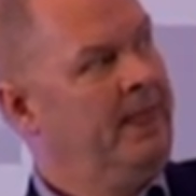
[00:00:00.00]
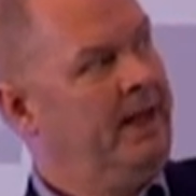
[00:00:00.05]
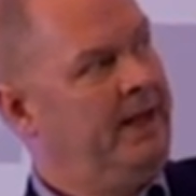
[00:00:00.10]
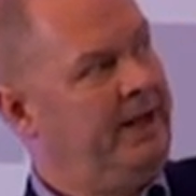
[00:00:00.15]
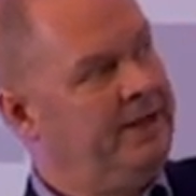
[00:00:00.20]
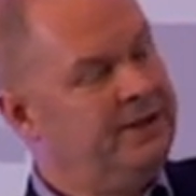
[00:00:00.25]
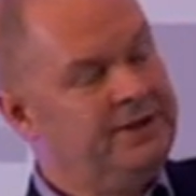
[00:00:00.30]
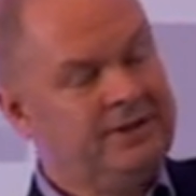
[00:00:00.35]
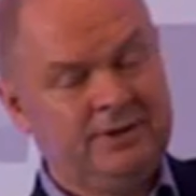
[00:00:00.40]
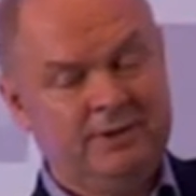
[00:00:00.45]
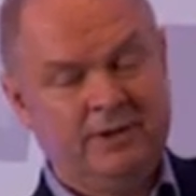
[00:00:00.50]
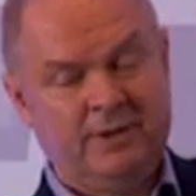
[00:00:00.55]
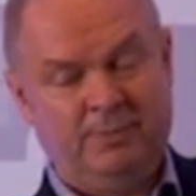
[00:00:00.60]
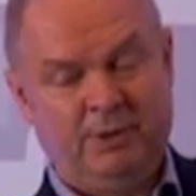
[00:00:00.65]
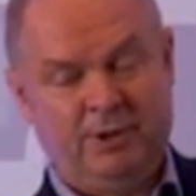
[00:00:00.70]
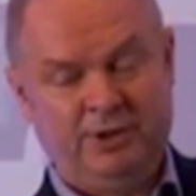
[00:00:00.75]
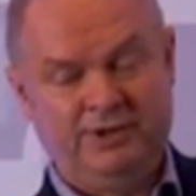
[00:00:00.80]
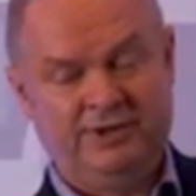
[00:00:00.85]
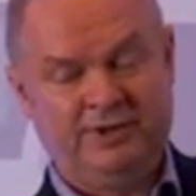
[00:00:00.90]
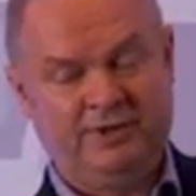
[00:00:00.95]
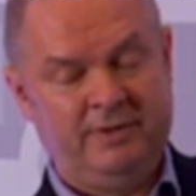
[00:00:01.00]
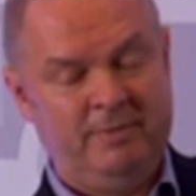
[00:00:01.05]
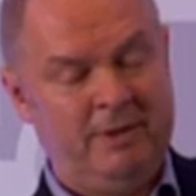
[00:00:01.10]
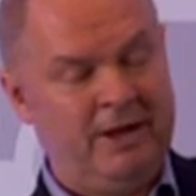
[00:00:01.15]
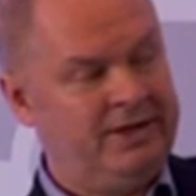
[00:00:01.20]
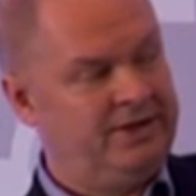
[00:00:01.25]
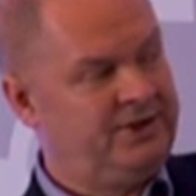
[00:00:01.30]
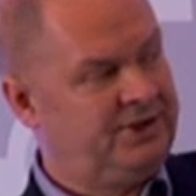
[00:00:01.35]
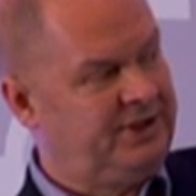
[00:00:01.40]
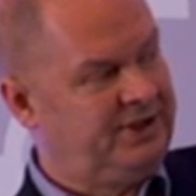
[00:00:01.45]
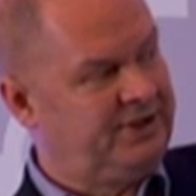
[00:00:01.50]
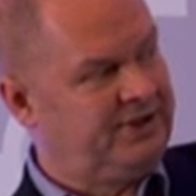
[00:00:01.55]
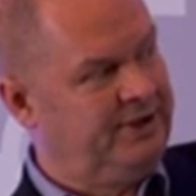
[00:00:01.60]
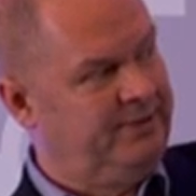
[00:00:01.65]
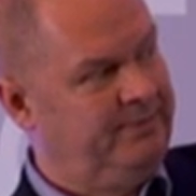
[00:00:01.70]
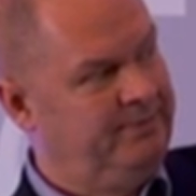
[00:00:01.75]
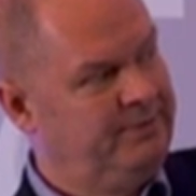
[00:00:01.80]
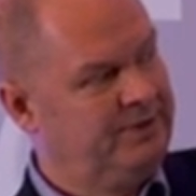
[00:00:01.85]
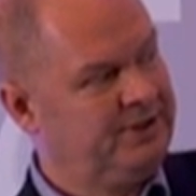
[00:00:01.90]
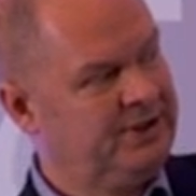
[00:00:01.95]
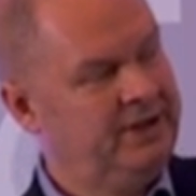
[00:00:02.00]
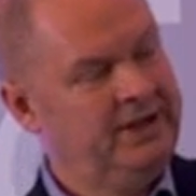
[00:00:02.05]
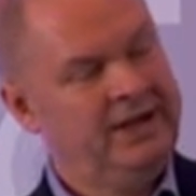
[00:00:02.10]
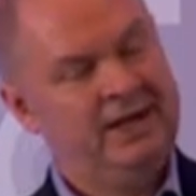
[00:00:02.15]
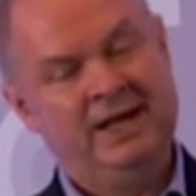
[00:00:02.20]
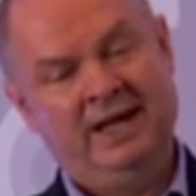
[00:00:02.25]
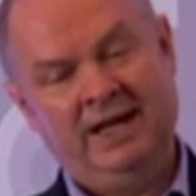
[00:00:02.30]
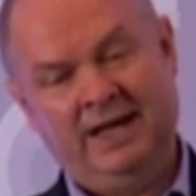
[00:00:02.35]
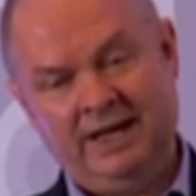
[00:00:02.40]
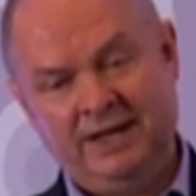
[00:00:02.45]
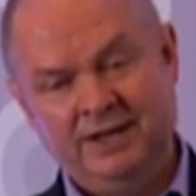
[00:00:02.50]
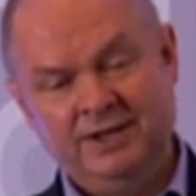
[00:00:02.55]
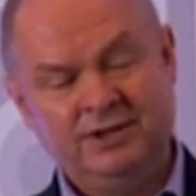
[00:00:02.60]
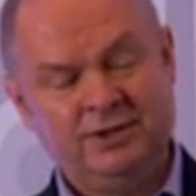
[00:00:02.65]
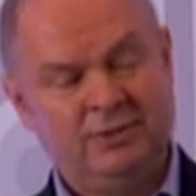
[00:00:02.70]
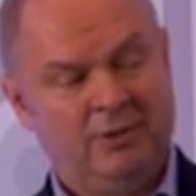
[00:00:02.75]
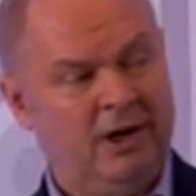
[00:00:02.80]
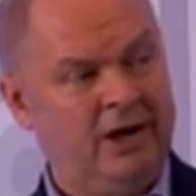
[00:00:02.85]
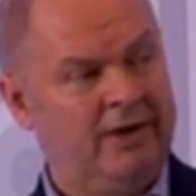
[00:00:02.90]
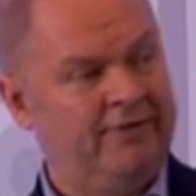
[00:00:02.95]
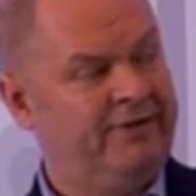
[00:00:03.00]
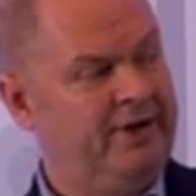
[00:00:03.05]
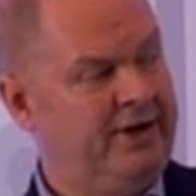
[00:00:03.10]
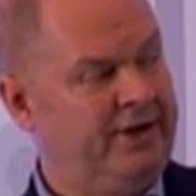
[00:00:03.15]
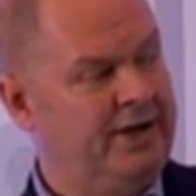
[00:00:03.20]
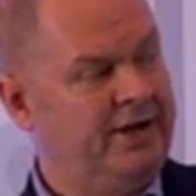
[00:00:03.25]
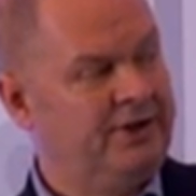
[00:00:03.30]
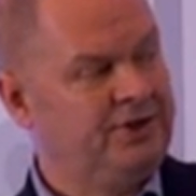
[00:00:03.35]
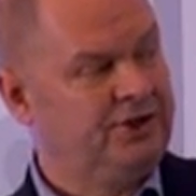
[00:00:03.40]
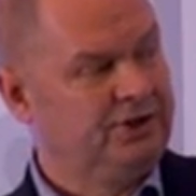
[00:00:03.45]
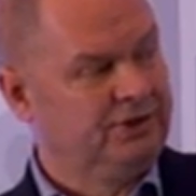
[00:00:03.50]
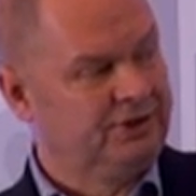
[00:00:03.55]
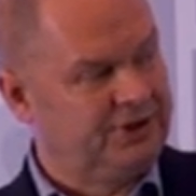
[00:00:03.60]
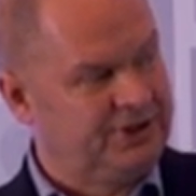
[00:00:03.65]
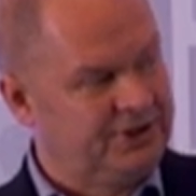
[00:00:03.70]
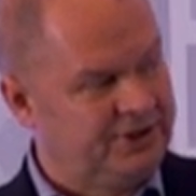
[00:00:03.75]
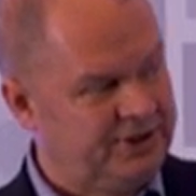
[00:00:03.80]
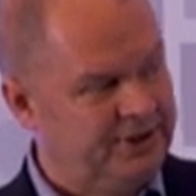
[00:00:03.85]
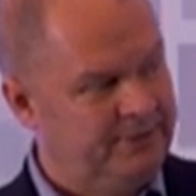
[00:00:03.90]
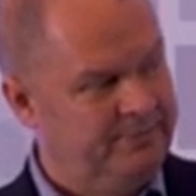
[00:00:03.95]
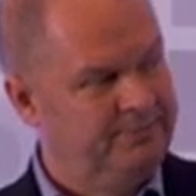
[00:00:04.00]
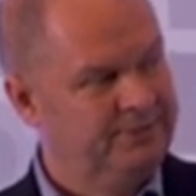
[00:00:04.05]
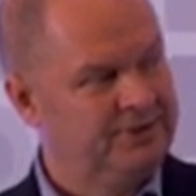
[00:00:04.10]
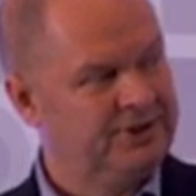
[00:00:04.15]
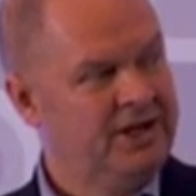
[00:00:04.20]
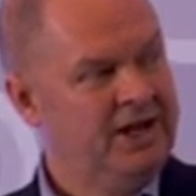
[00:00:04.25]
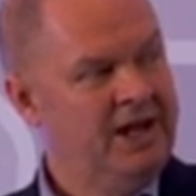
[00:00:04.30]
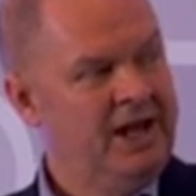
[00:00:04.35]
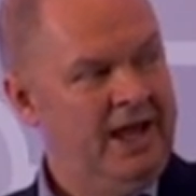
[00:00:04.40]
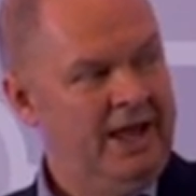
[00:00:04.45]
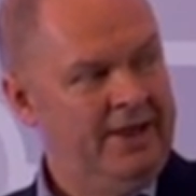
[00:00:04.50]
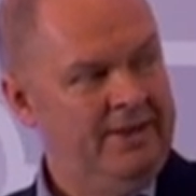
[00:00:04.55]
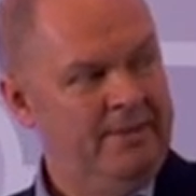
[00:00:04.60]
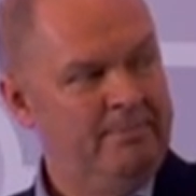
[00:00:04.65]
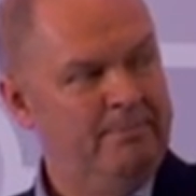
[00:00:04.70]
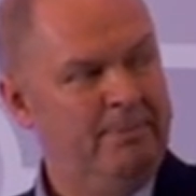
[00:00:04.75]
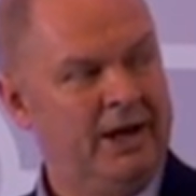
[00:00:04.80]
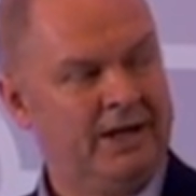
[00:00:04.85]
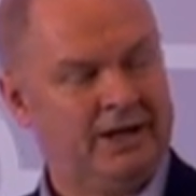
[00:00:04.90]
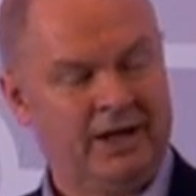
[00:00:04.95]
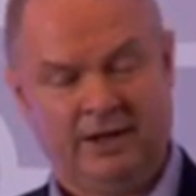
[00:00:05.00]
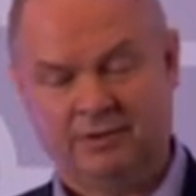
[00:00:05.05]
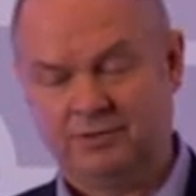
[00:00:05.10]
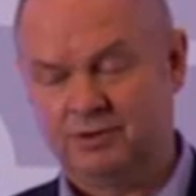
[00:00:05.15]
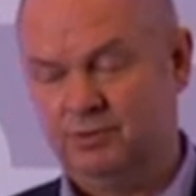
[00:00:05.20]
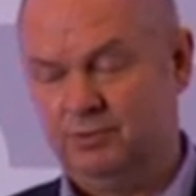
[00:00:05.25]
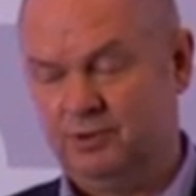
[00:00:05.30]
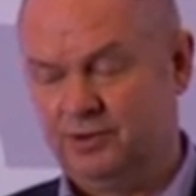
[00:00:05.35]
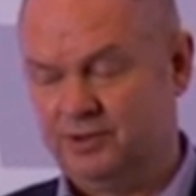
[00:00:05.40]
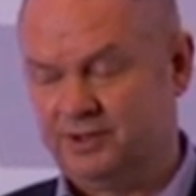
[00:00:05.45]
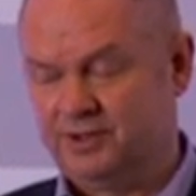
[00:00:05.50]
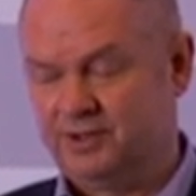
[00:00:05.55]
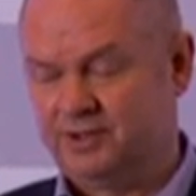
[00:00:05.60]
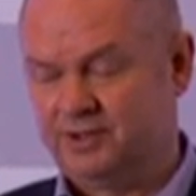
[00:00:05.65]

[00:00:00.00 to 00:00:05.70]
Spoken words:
into the point-of-demand systems, into our financial systems, and then back out towards the